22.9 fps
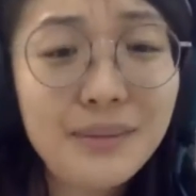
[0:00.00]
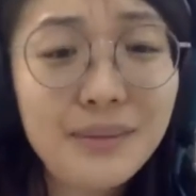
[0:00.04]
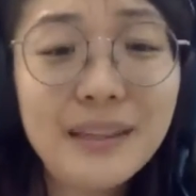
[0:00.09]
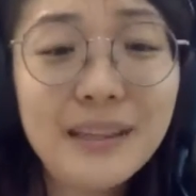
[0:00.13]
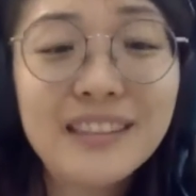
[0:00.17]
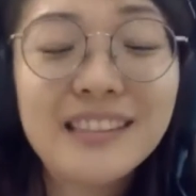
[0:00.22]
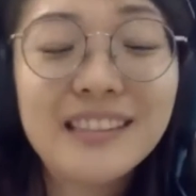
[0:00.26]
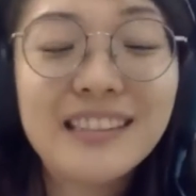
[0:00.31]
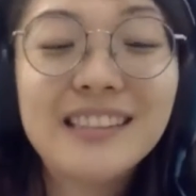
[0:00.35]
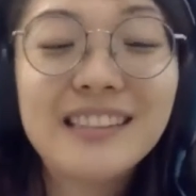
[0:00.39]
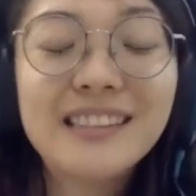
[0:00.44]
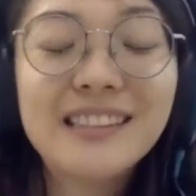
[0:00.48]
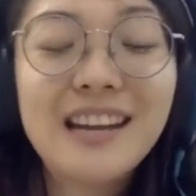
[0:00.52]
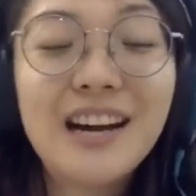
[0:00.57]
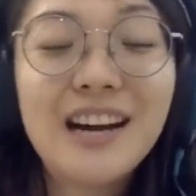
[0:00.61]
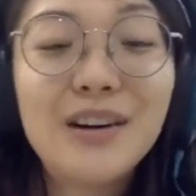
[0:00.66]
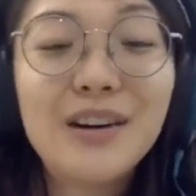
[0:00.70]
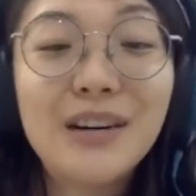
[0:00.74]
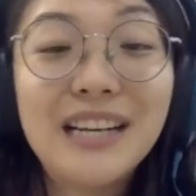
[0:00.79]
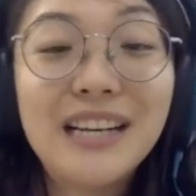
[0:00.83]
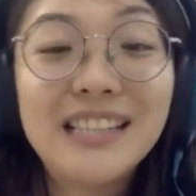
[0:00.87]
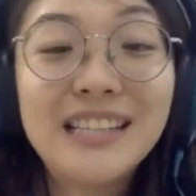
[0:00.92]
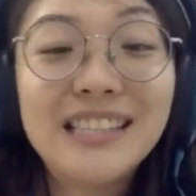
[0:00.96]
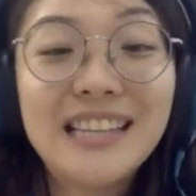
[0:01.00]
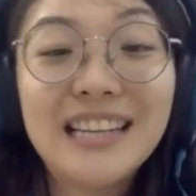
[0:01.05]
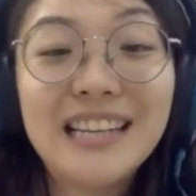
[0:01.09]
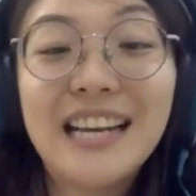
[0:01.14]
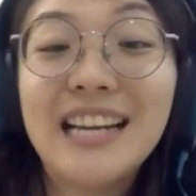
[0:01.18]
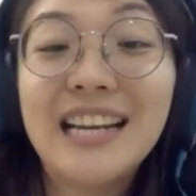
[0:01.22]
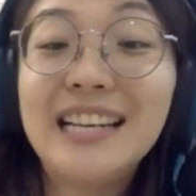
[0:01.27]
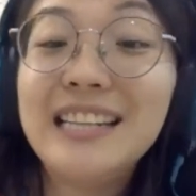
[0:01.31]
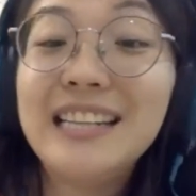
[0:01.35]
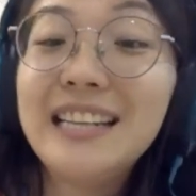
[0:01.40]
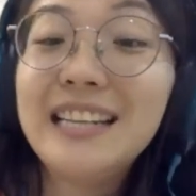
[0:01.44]
as well as how EdTech
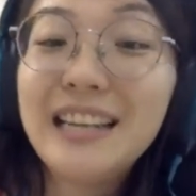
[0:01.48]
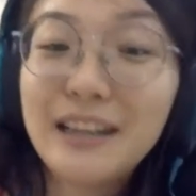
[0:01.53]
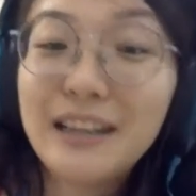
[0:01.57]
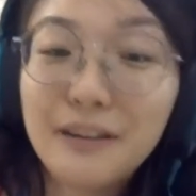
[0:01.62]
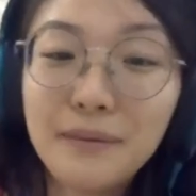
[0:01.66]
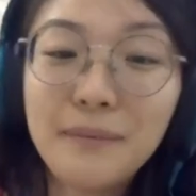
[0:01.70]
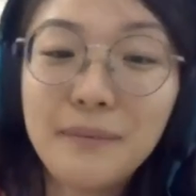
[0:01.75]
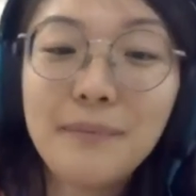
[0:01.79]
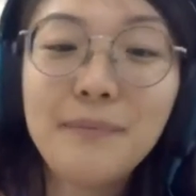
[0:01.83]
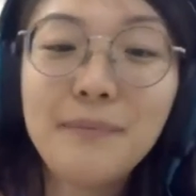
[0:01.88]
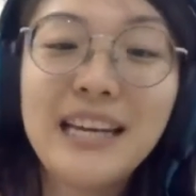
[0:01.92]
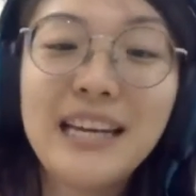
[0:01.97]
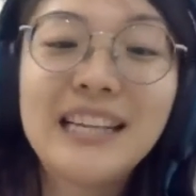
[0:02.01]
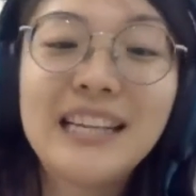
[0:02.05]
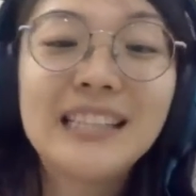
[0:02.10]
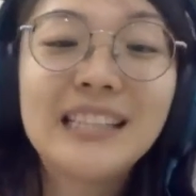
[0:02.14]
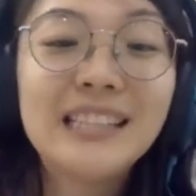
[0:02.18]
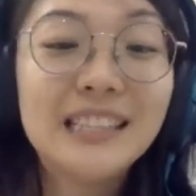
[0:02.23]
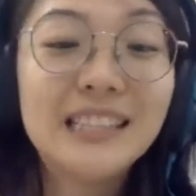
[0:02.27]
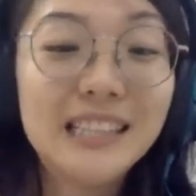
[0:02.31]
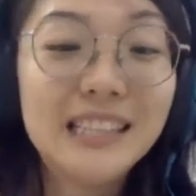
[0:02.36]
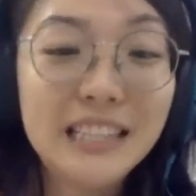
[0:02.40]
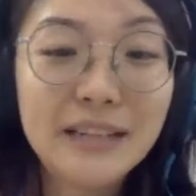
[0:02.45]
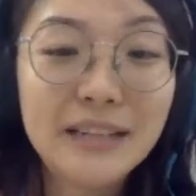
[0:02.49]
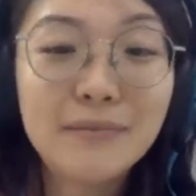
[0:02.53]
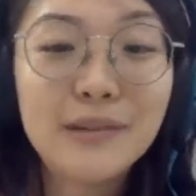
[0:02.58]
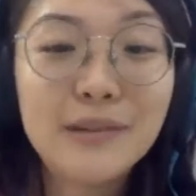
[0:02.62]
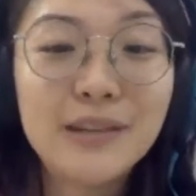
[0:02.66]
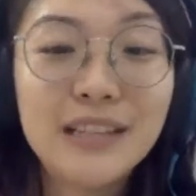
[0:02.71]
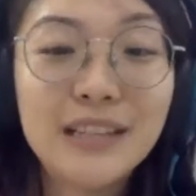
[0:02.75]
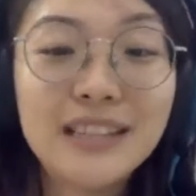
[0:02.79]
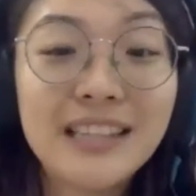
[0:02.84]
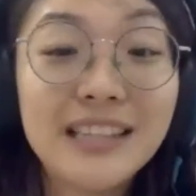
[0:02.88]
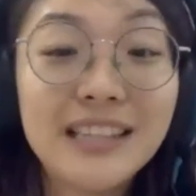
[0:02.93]
can help make learning
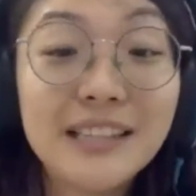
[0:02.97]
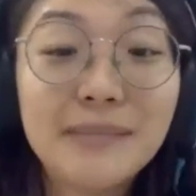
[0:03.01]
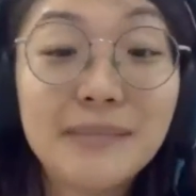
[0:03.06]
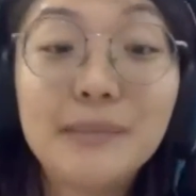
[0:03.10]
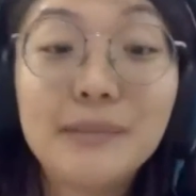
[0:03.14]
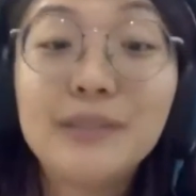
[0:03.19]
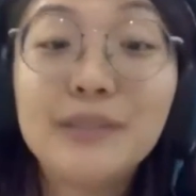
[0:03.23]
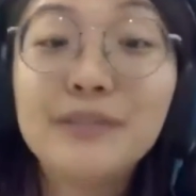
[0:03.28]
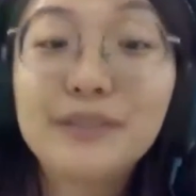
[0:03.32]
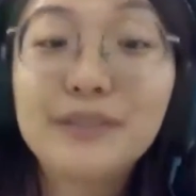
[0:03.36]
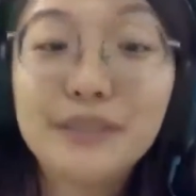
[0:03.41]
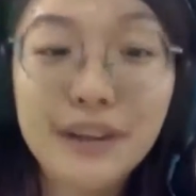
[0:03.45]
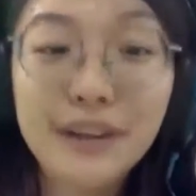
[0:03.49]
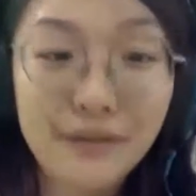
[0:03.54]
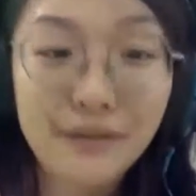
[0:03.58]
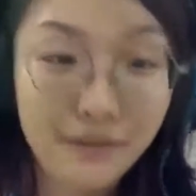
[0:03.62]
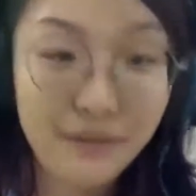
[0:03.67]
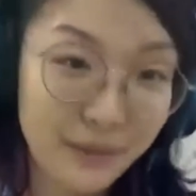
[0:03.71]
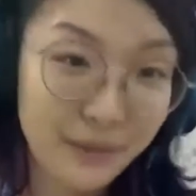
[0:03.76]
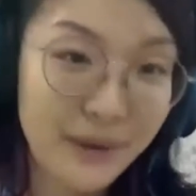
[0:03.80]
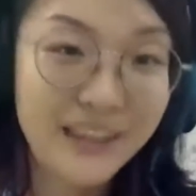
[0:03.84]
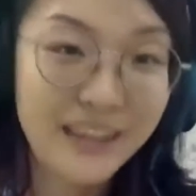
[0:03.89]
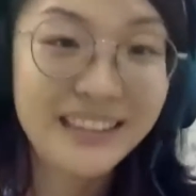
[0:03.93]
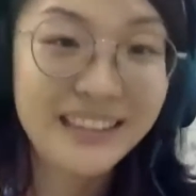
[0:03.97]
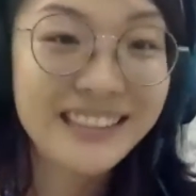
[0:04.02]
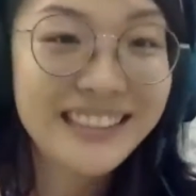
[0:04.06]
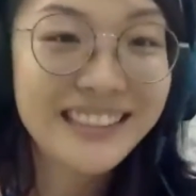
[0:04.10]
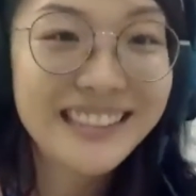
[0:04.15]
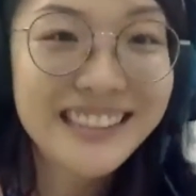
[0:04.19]
more accessible for everyone.